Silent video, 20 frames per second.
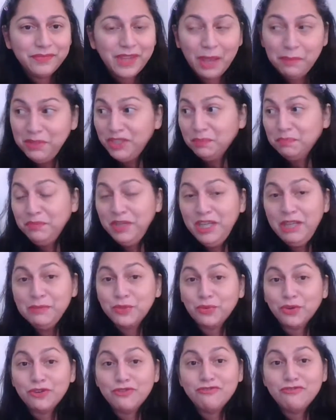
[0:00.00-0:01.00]
I mean, the
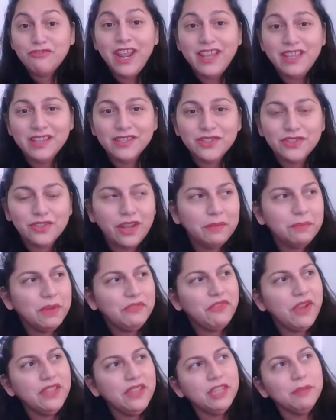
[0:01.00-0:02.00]
memes were great yesterday.
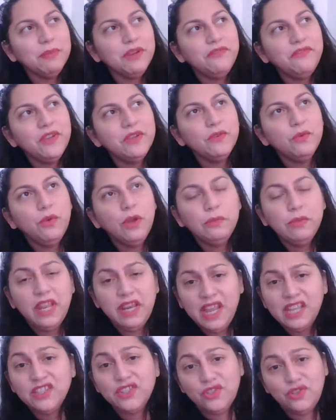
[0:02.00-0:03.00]
But I think my favorite one,
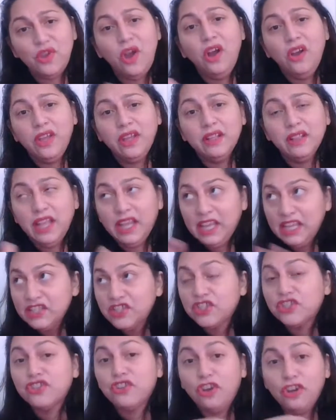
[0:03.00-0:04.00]
and I saw it, like it
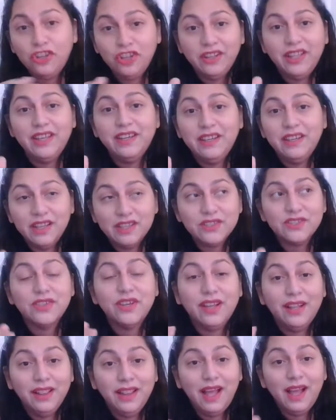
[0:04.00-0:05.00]
circulated
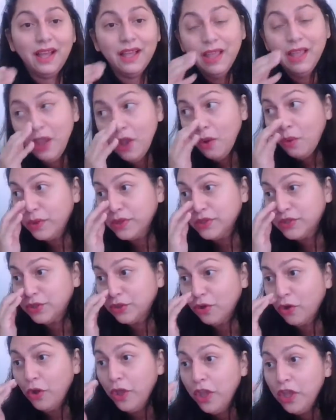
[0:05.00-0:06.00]
yesterday a lot, was,
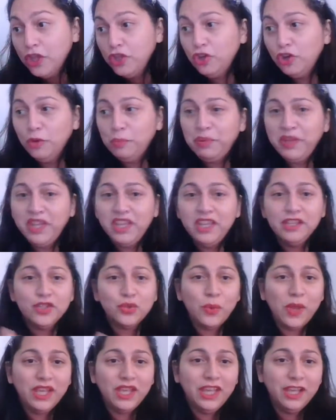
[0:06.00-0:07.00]

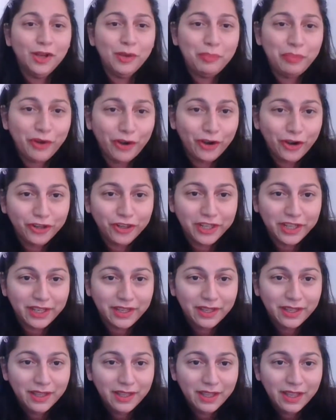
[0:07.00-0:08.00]
Europeans waking up
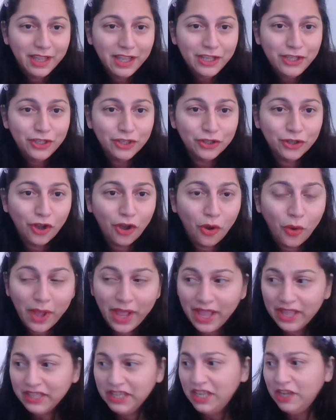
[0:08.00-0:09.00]
early,
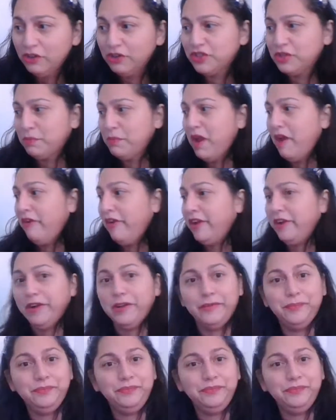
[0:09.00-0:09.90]
and here's America.